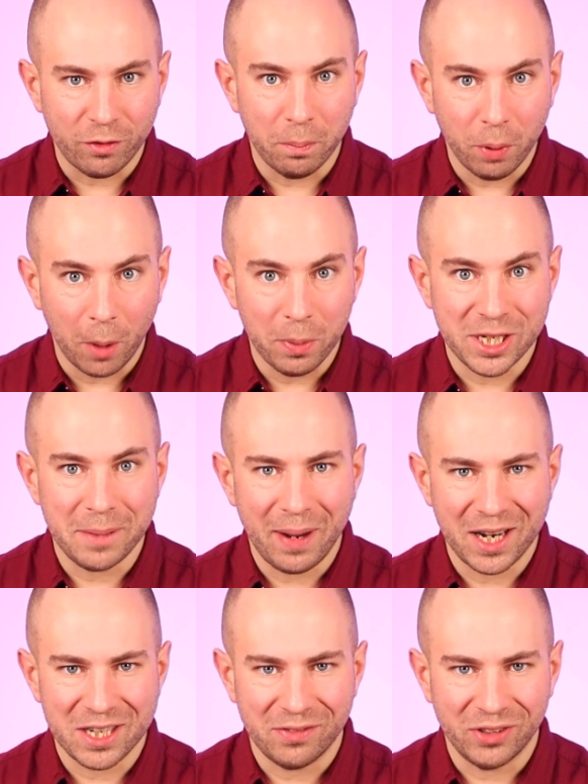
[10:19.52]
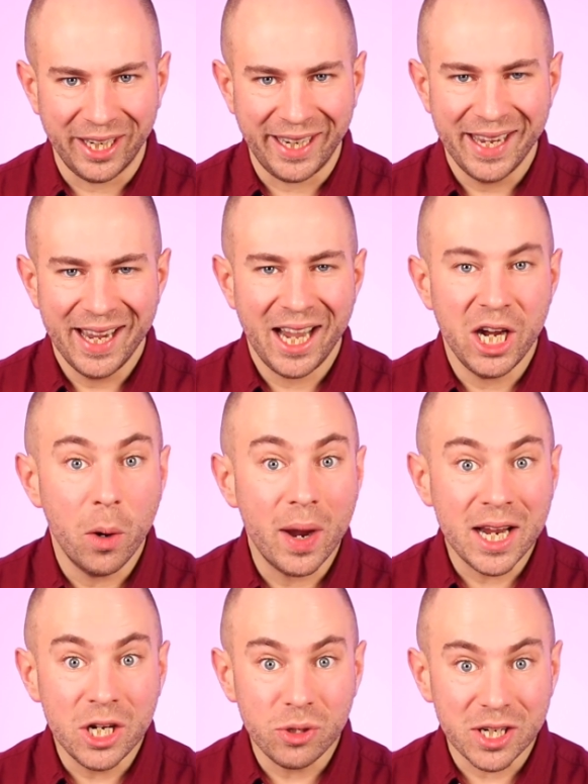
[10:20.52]
from property passively, and who are
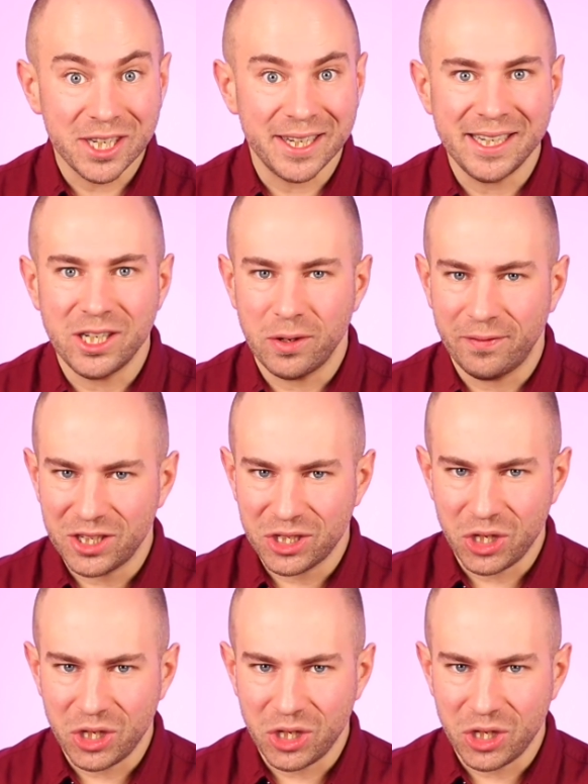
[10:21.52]
interested in doing this